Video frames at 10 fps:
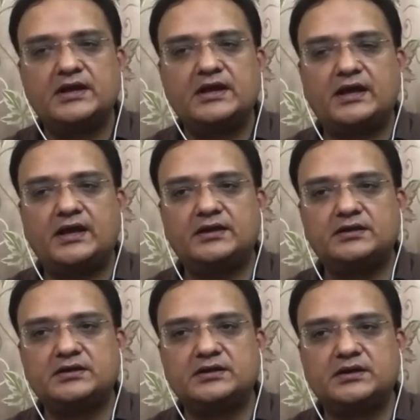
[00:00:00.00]
And
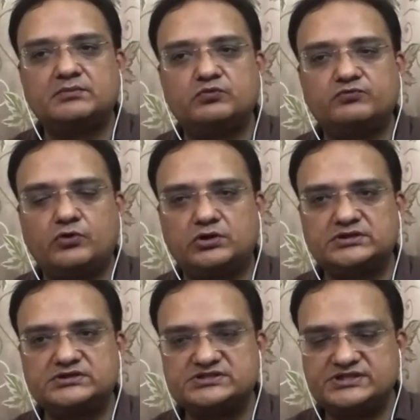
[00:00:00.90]
for
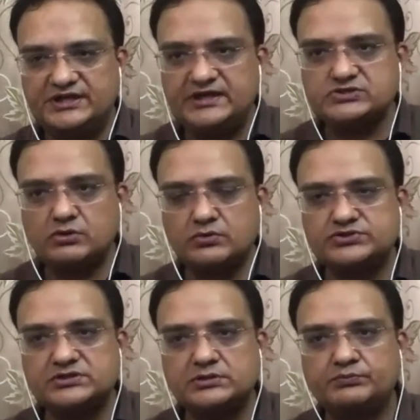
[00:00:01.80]
the seating
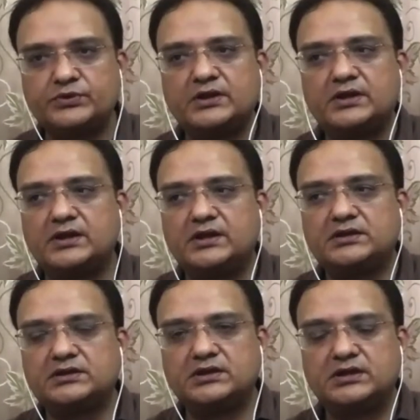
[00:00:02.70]
solution,
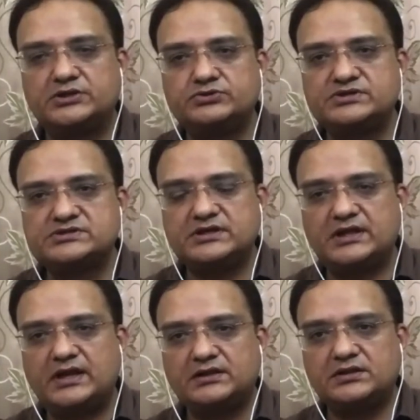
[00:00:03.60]
you can say
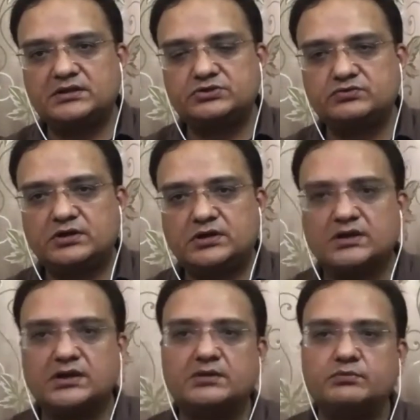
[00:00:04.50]
that
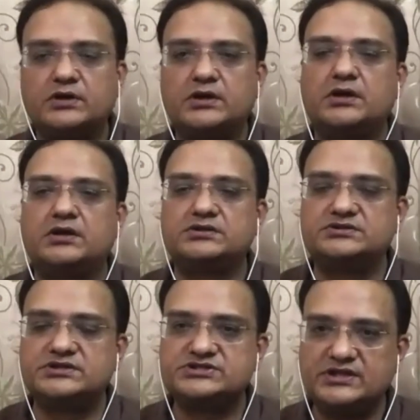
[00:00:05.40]

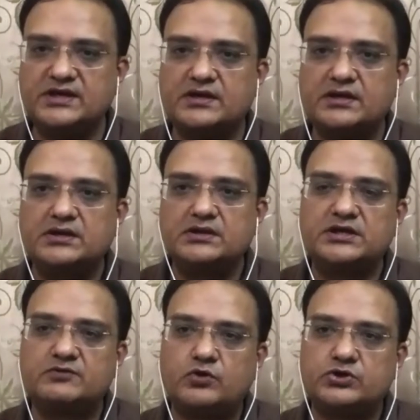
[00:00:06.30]
the chair
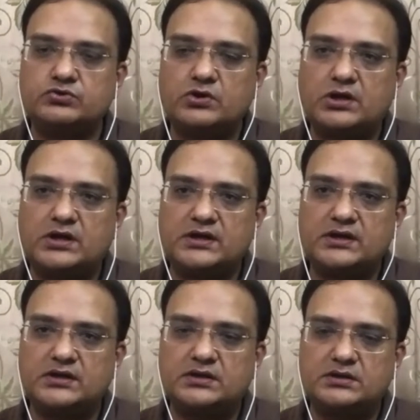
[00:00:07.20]
that what you
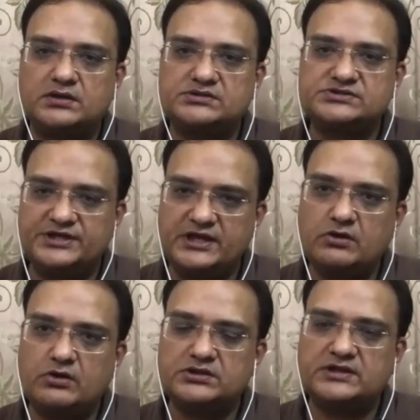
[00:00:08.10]
are sitting
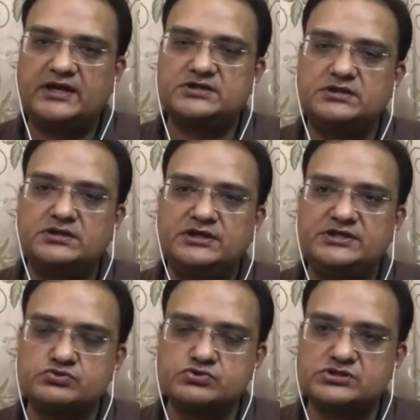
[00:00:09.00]
on, that
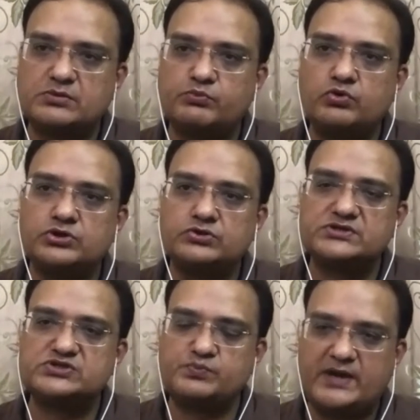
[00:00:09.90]
needs to support
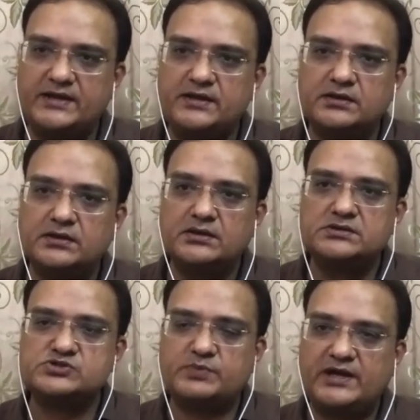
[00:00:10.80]
your spine.
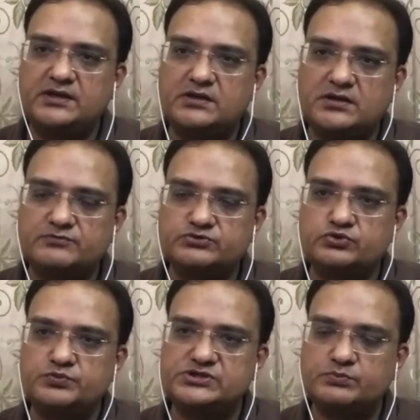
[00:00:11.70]
Spine curve
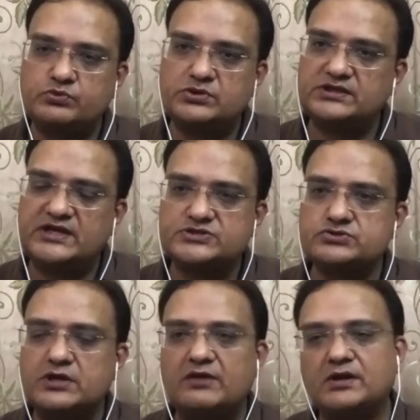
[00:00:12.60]
should be supported. That
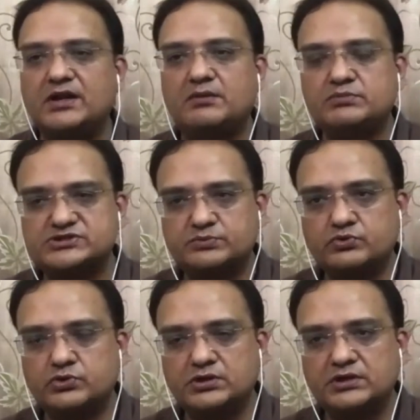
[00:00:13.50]
should have a lumbar support.